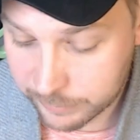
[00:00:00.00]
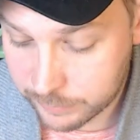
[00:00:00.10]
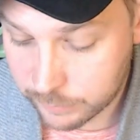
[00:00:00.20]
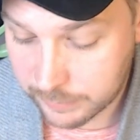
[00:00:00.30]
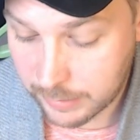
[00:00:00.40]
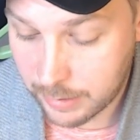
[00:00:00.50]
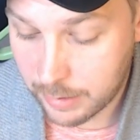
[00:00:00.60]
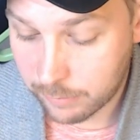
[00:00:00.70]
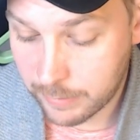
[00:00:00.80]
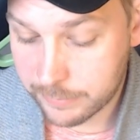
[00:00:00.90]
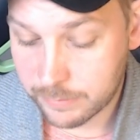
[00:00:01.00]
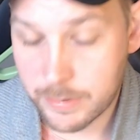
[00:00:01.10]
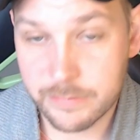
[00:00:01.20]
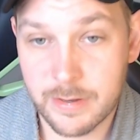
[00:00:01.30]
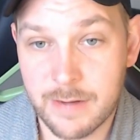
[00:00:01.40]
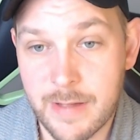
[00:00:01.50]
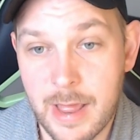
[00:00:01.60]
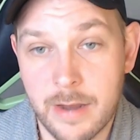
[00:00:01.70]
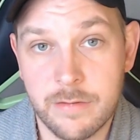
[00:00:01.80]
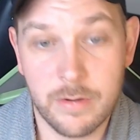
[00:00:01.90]
using a Razer mouse that I've
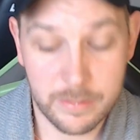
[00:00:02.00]
had.